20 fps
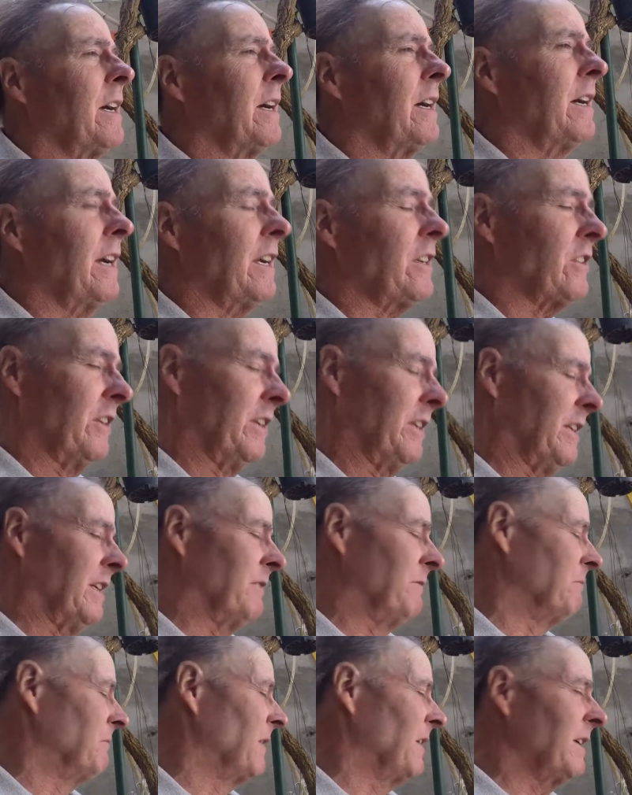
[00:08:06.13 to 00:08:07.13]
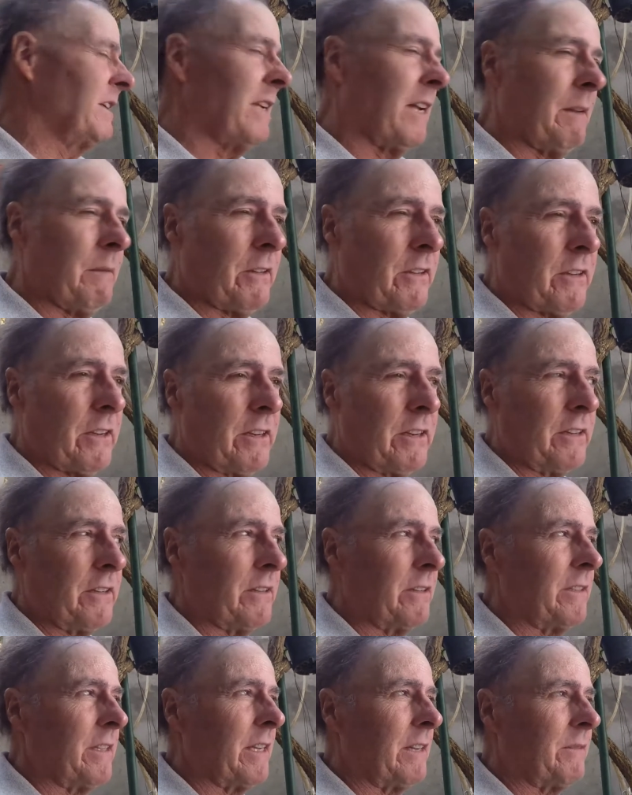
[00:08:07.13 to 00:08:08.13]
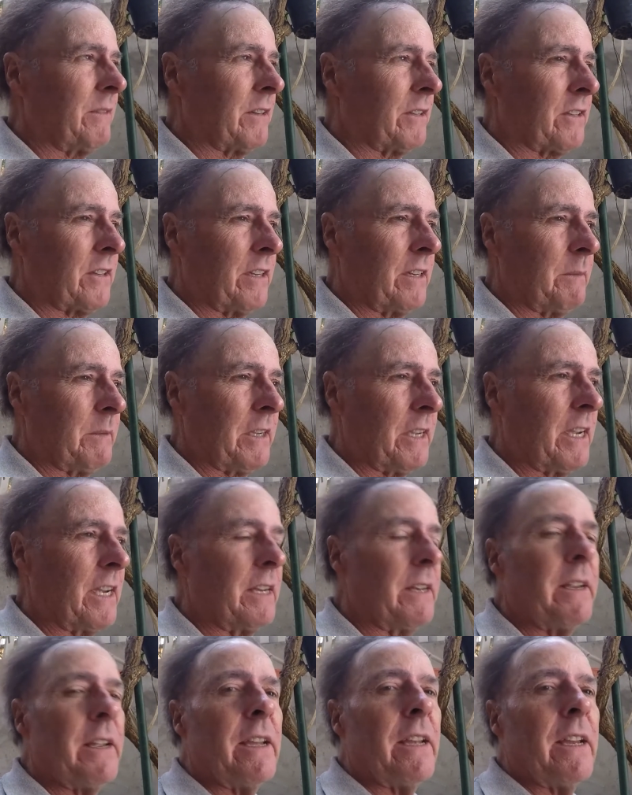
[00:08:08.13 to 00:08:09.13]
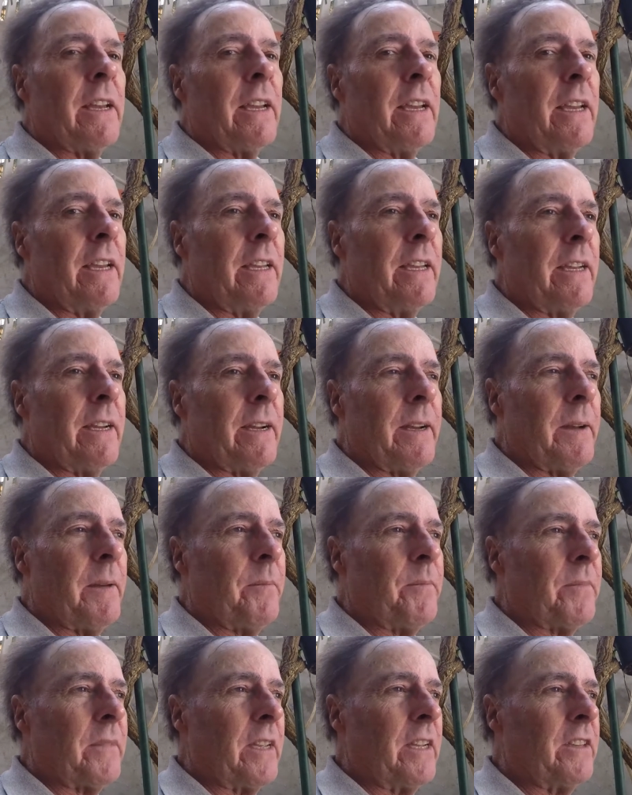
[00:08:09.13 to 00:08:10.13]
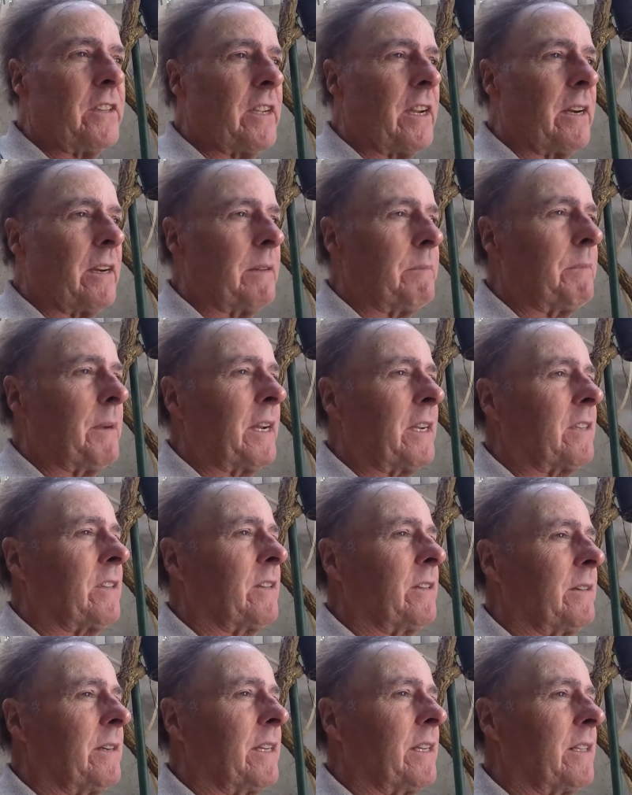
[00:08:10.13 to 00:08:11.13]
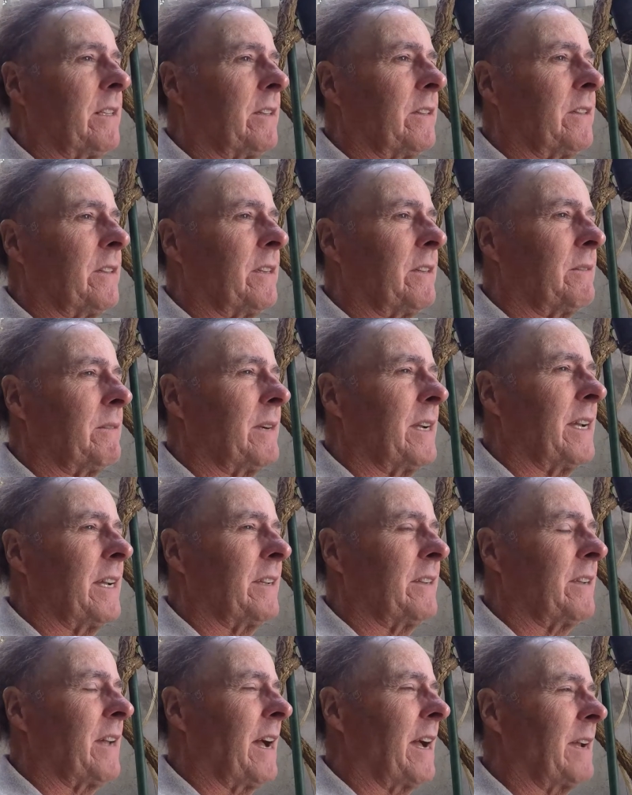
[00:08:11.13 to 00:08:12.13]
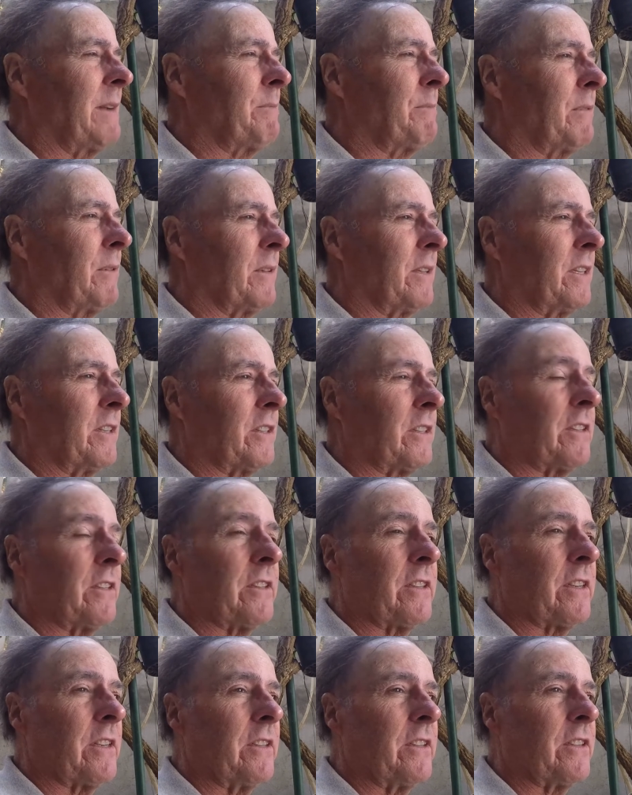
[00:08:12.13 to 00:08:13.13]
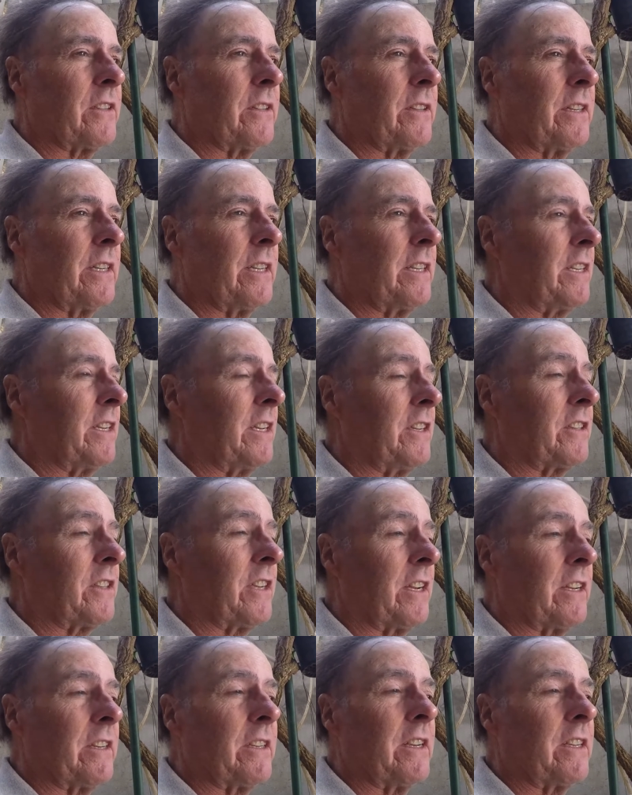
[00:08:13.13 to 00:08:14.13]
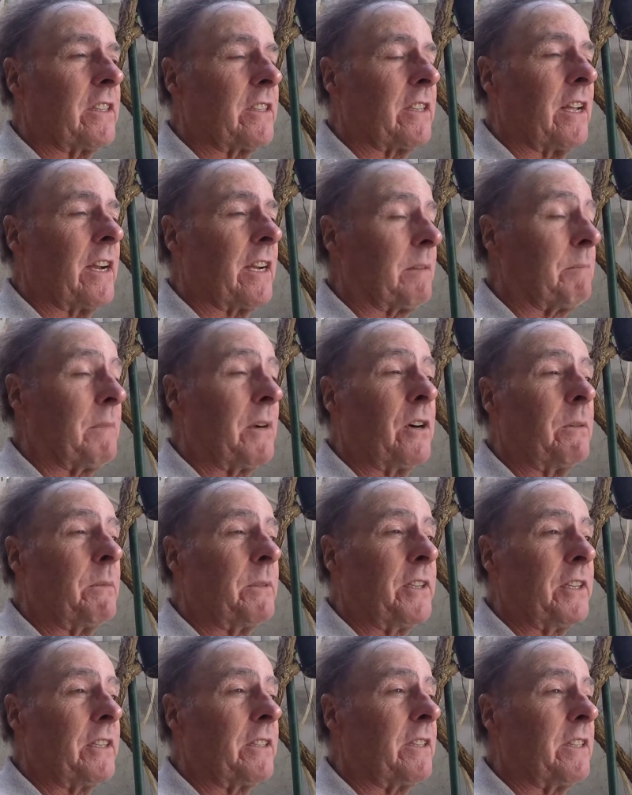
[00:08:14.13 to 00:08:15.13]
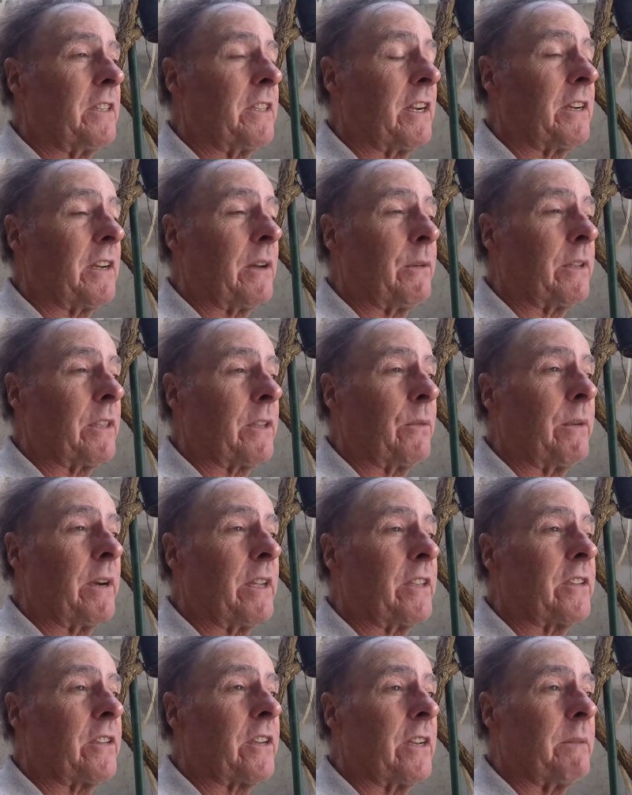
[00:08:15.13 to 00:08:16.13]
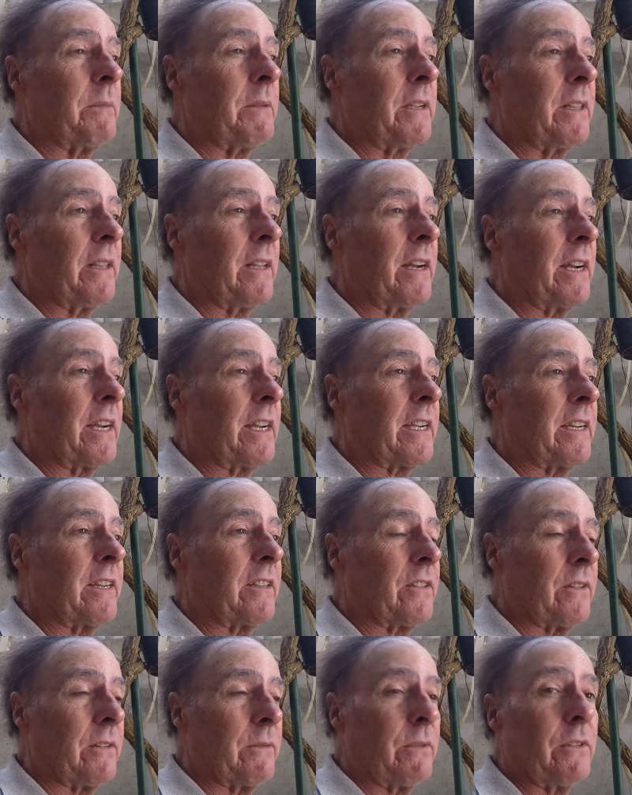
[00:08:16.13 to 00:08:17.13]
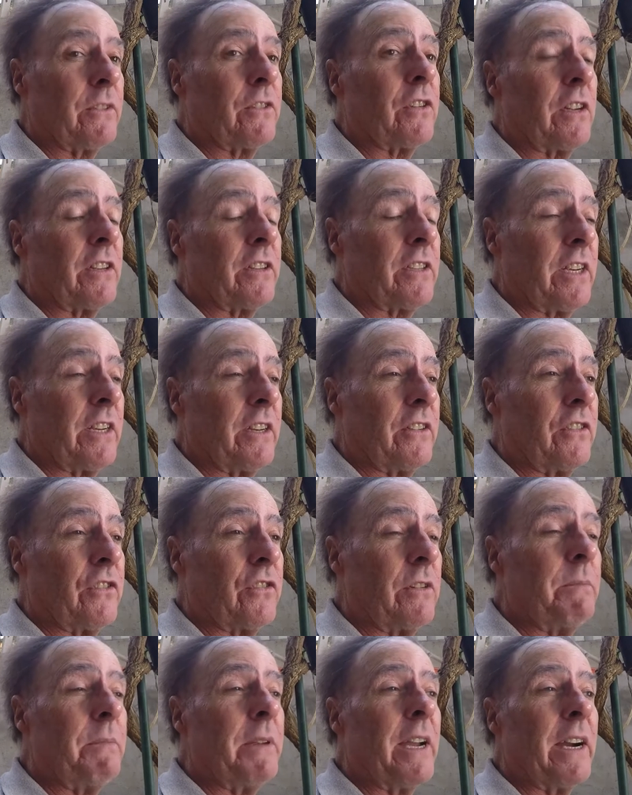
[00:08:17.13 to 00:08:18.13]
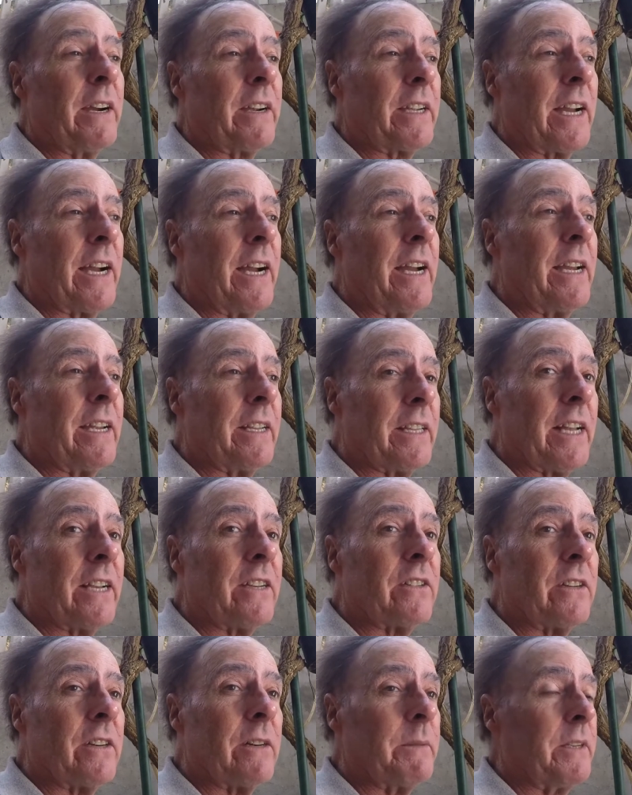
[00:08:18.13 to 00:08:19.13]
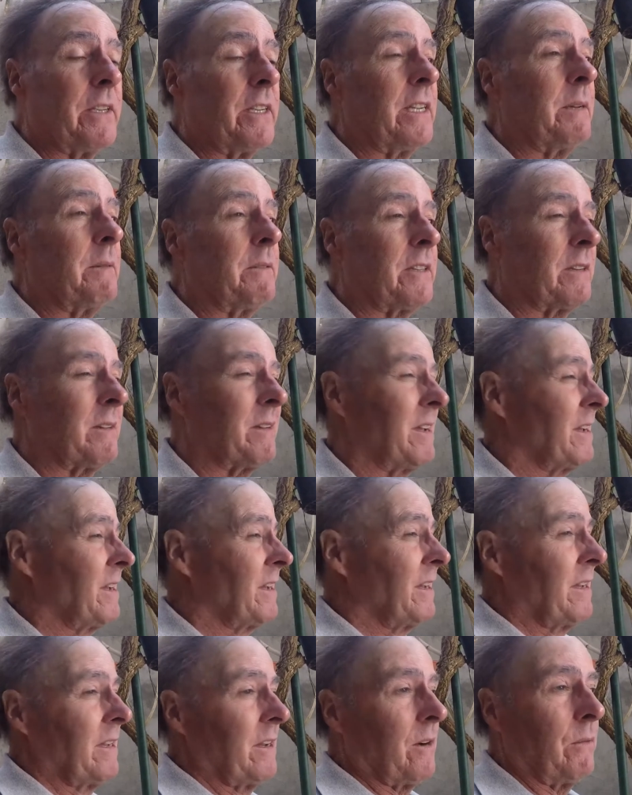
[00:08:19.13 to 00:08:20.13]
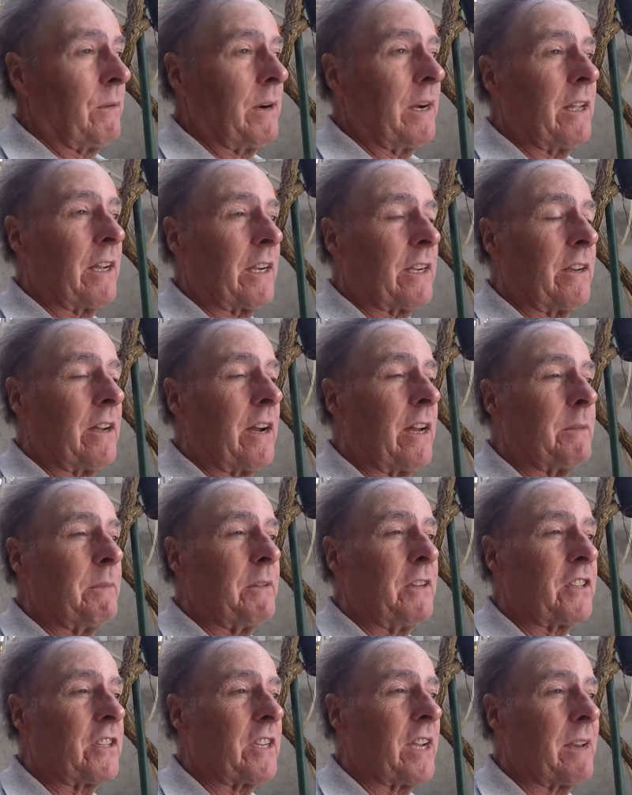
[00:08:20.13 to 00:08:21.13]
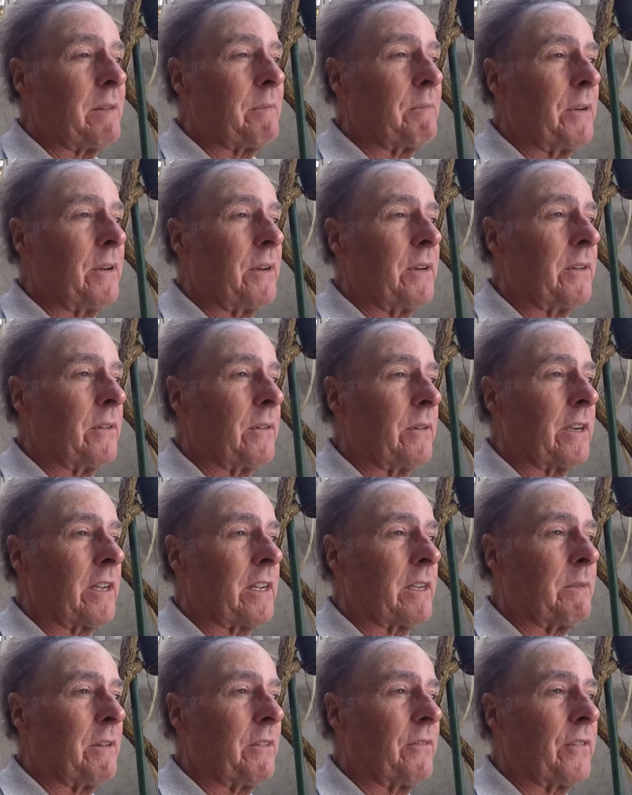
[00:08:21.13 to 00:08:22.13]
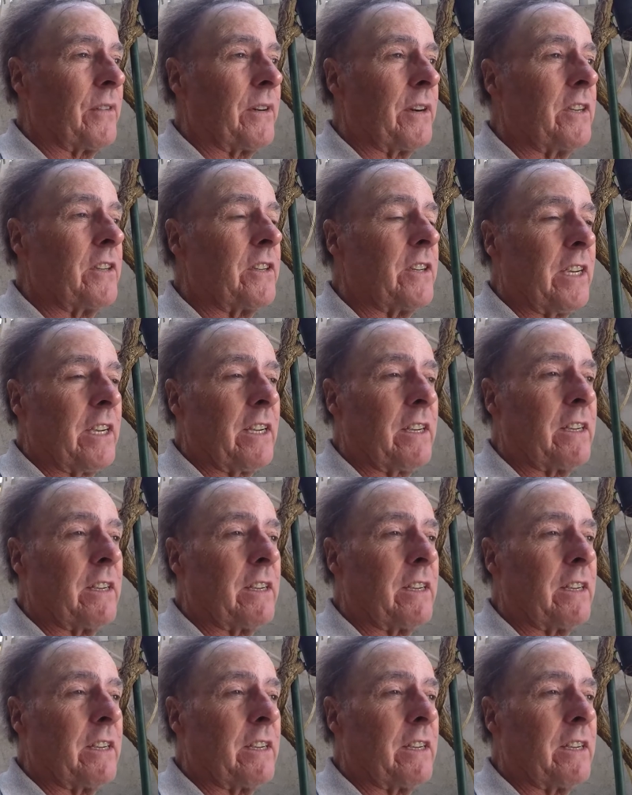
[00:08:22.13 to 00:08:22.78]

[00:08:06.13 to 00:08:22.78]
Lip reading: I actually didn't give him my name. I just got to do that if I see him again. He's going back to England around April, and he's just concerned. He said it's like Melbourne. You don't know what the weather's going to be like. I said it should be okay at that time of year. He said, well, it could either be sunburnt or it could be freezing.